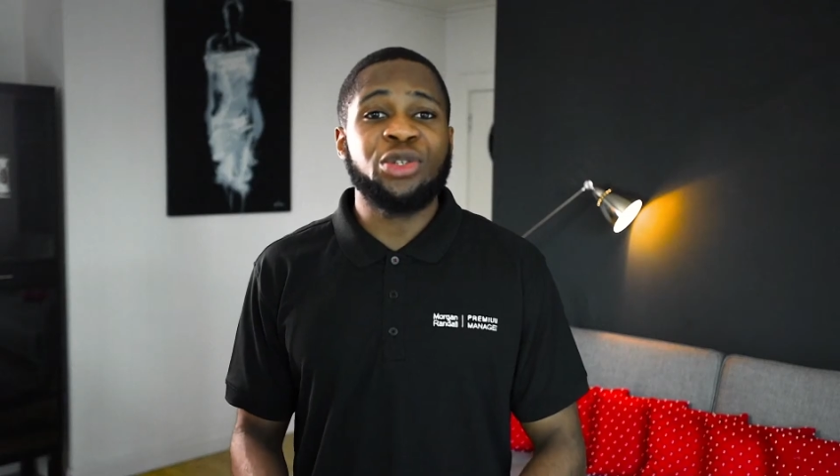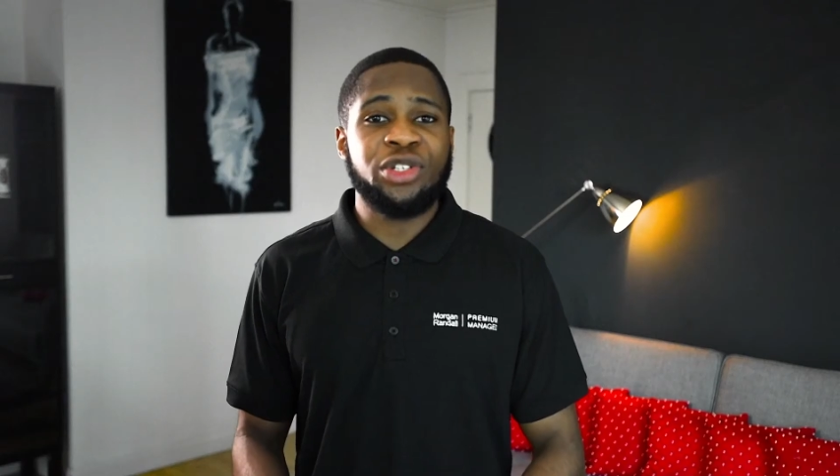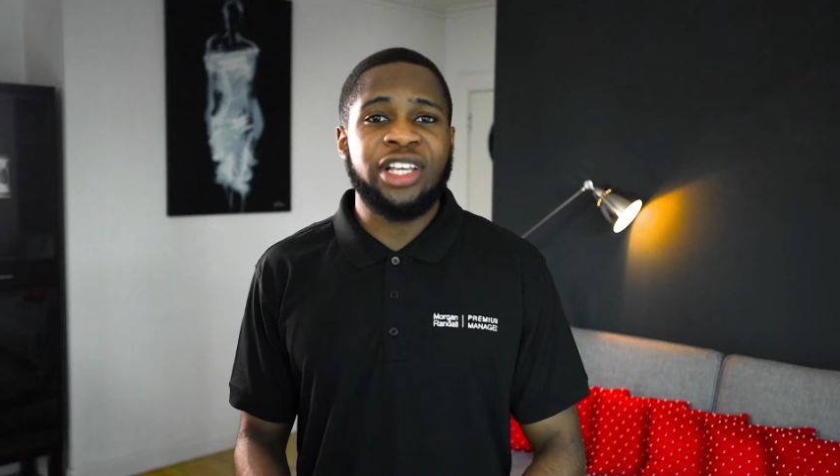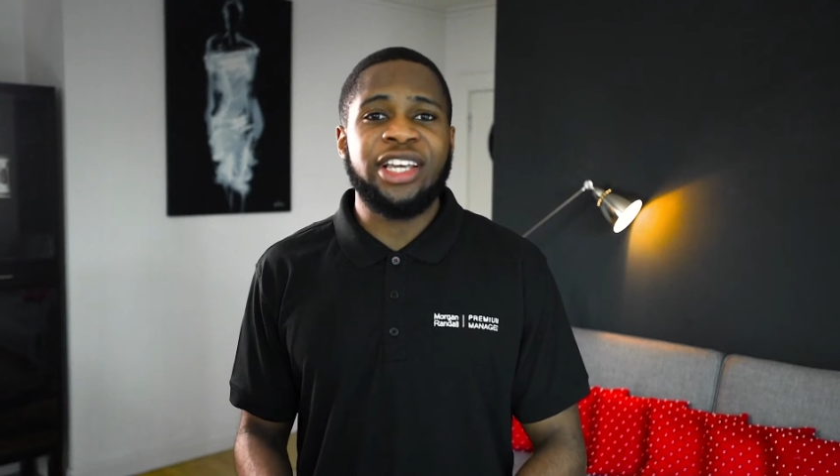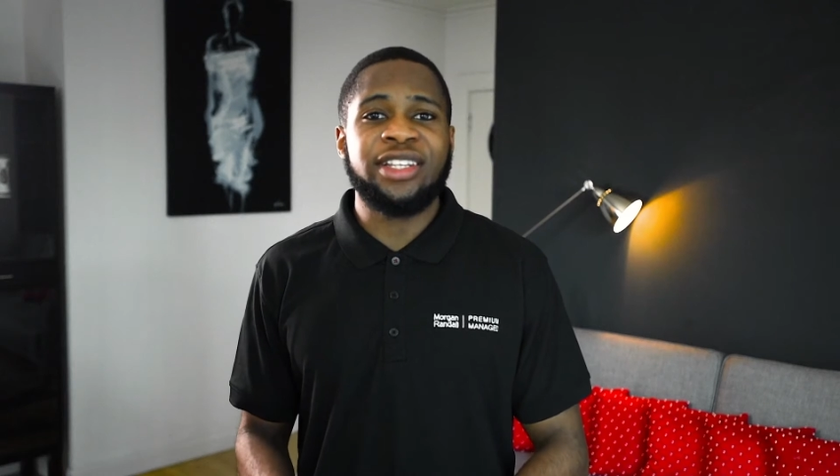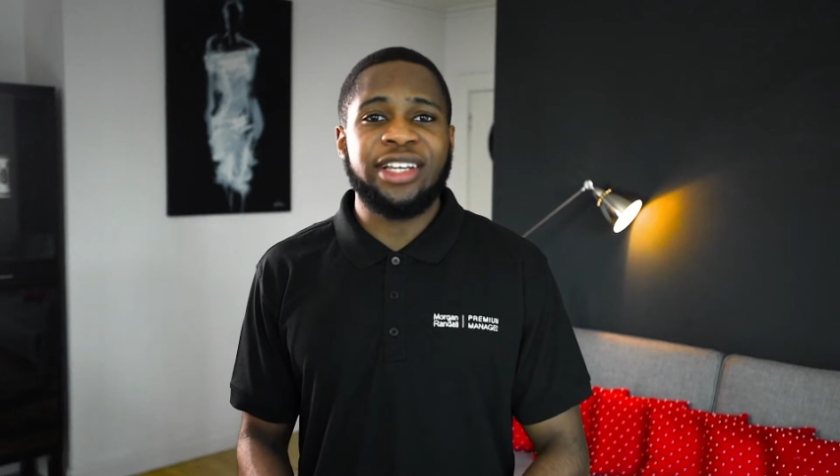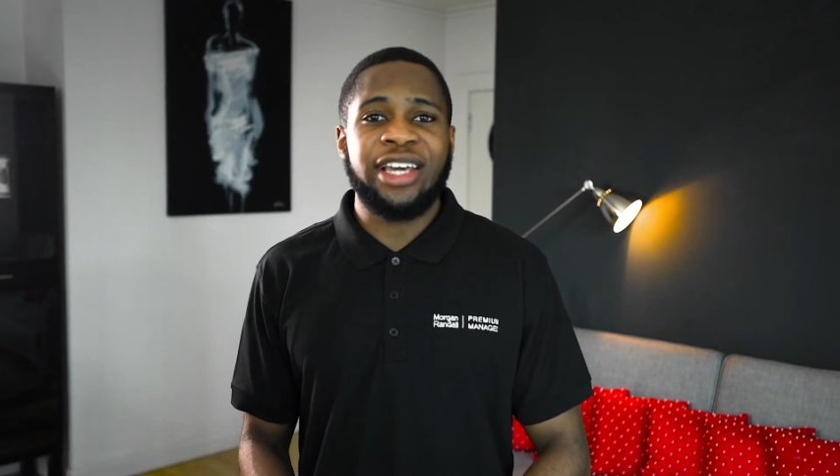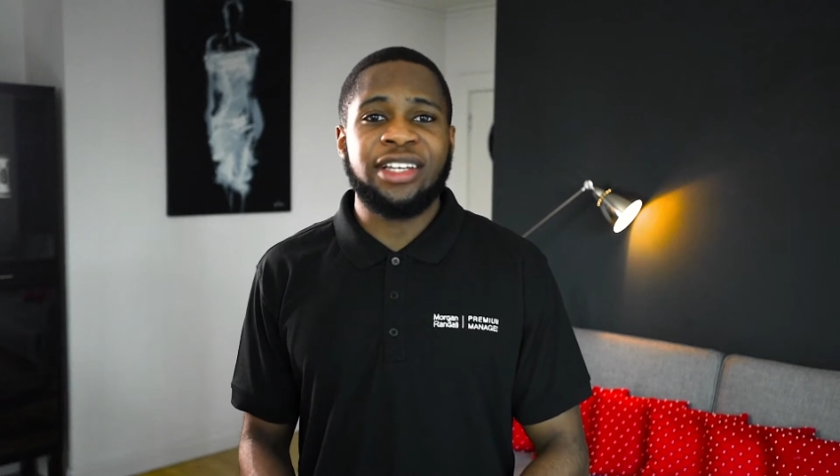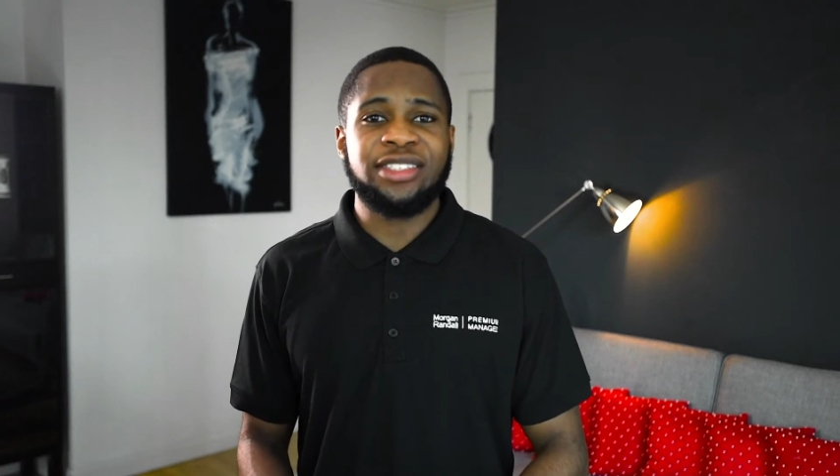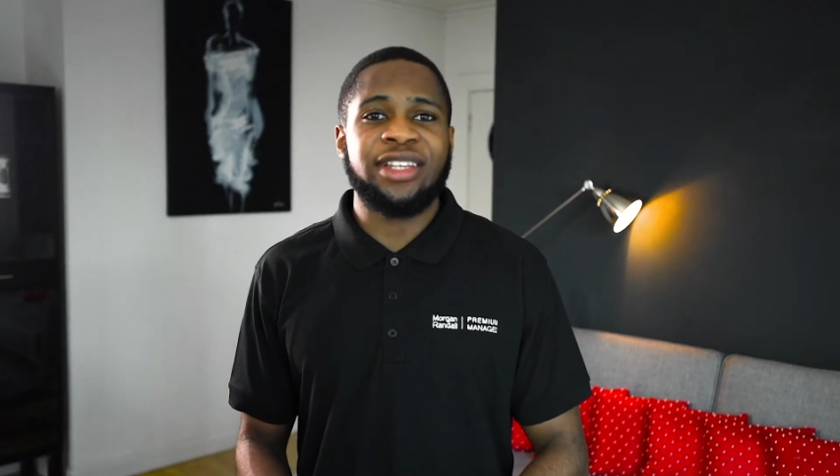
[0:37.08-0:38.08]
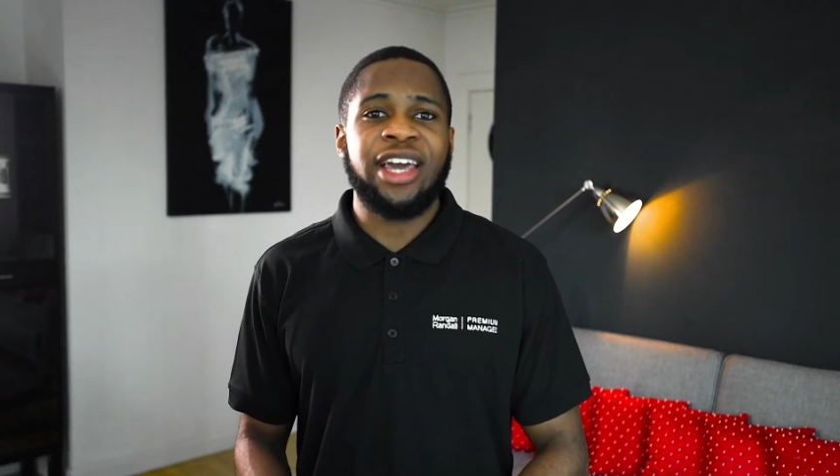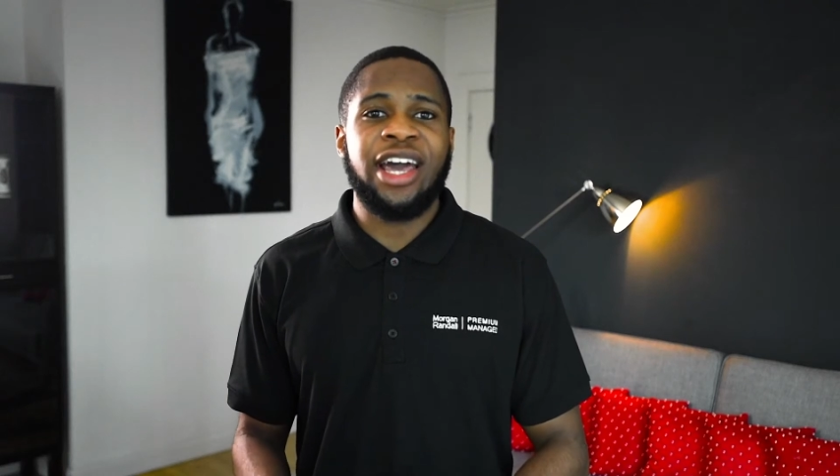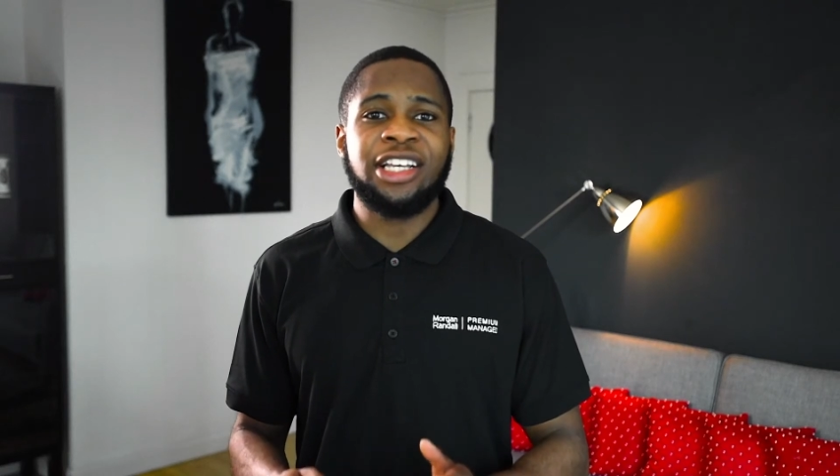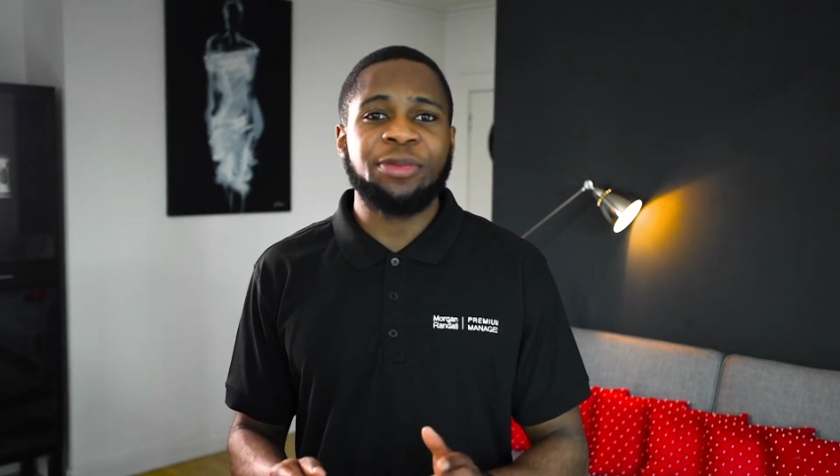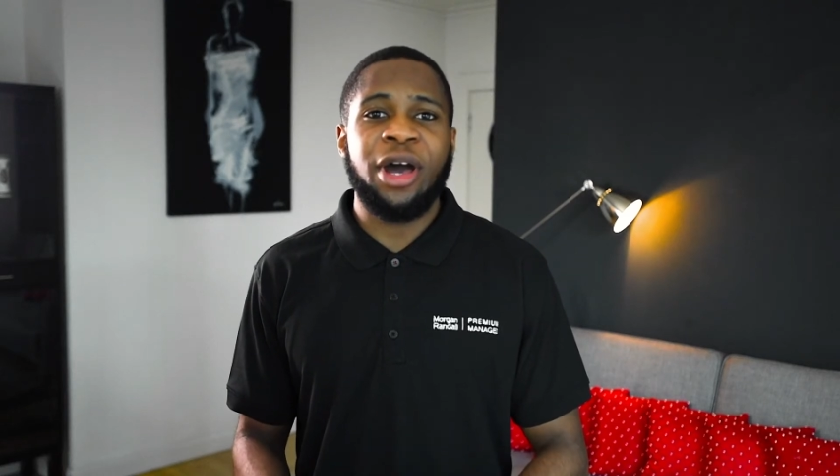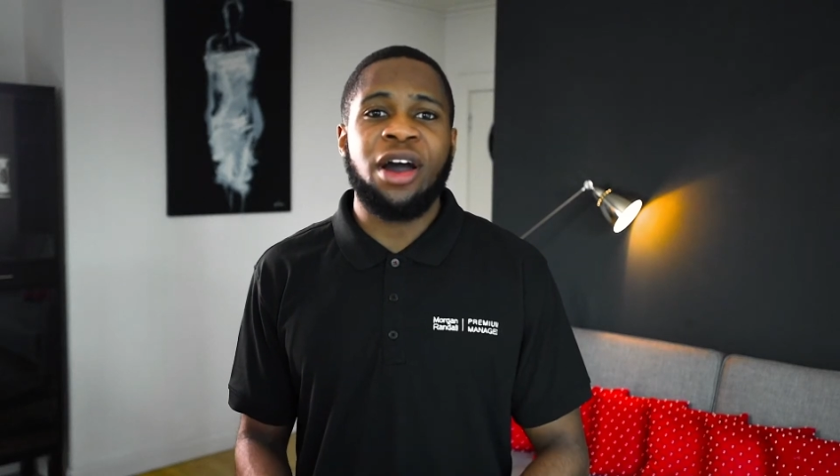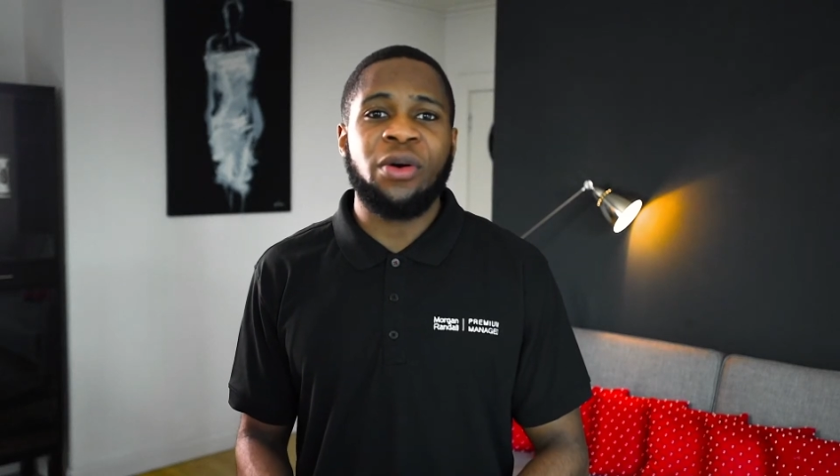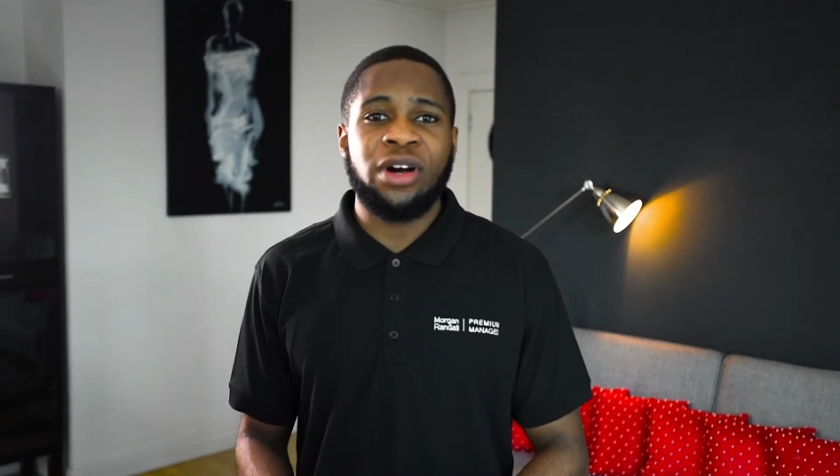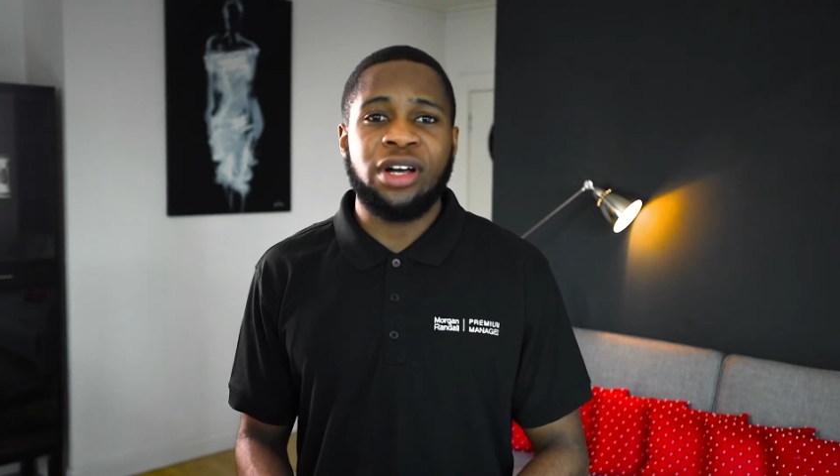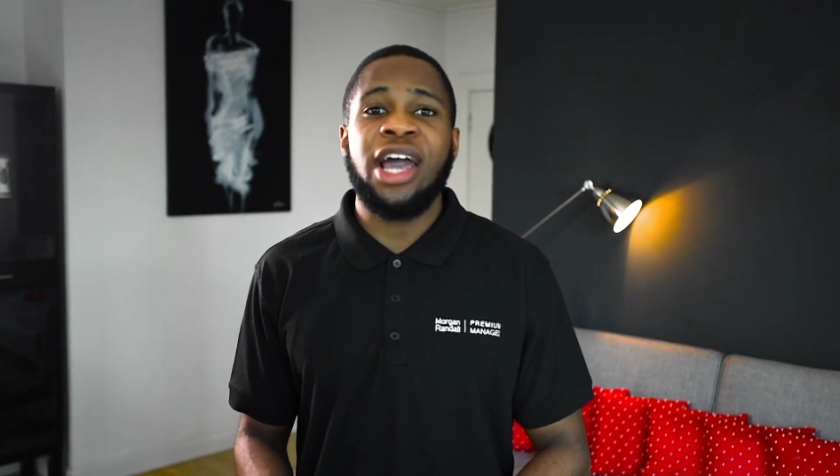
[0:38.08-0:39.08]
usually indicates that it has
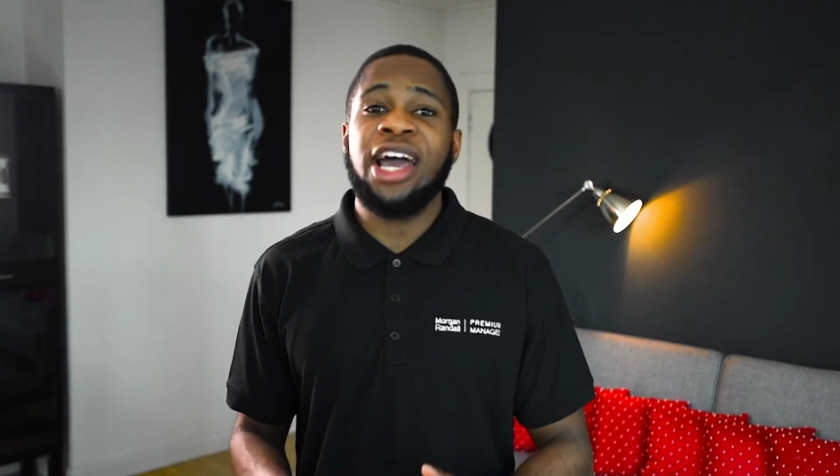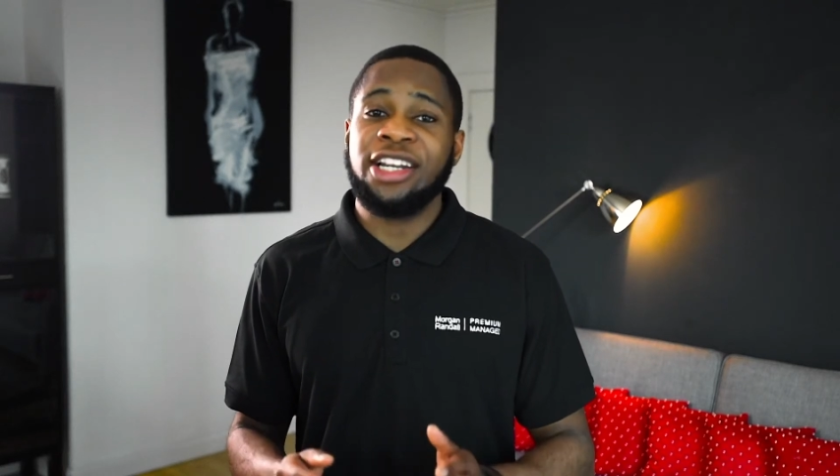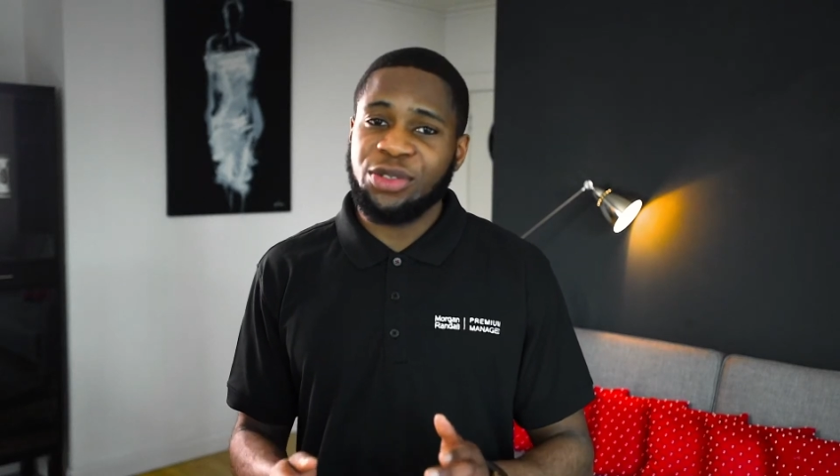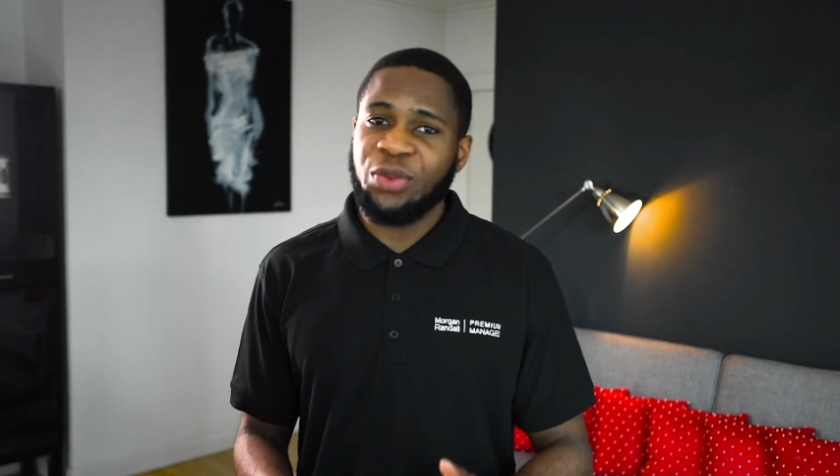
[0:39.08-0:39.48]
power and it's